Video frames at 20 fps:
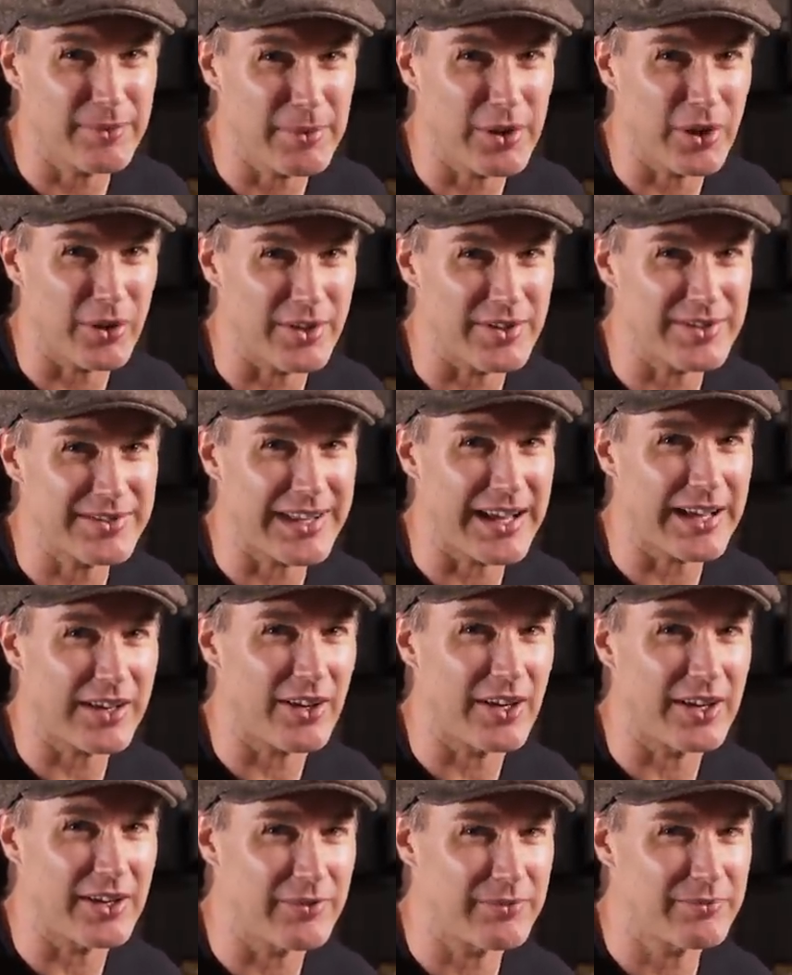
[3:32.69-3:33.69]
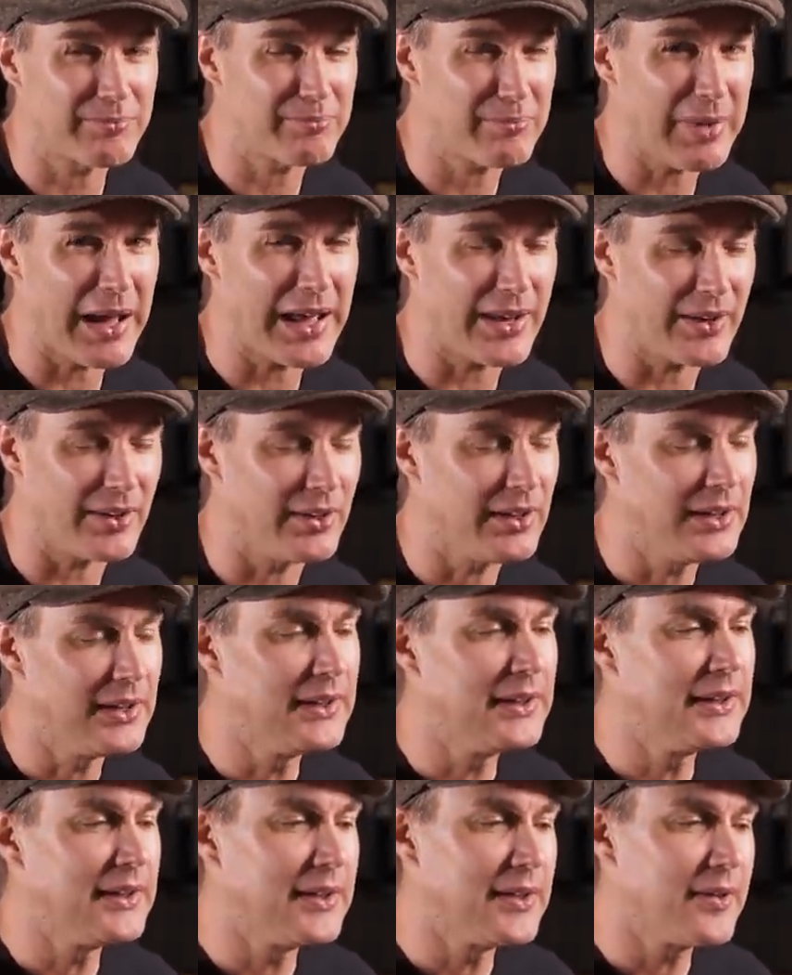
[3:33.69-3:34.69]
to be honest, that kind of pattern.
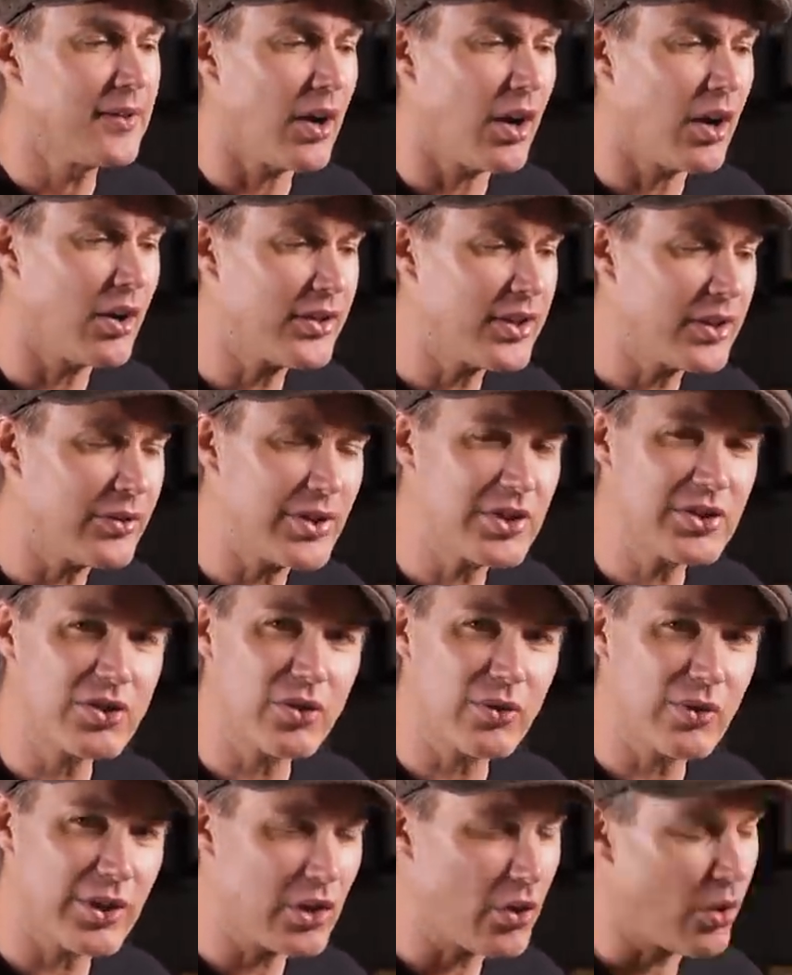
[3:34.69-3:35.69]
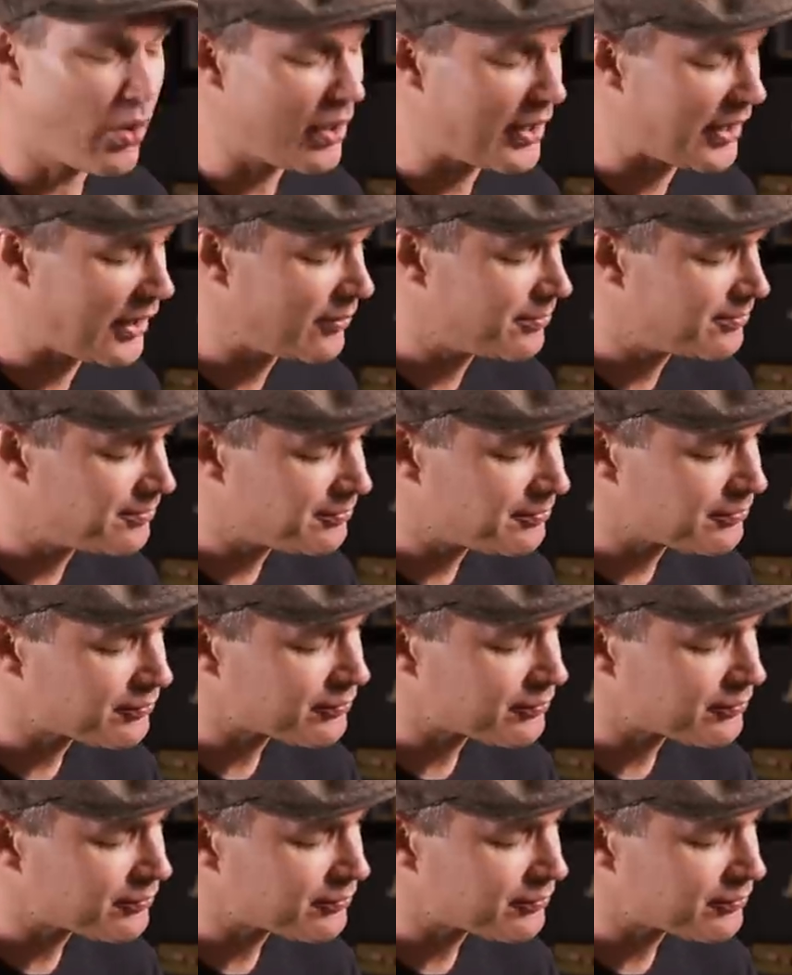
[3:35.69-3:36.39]
On the original recording,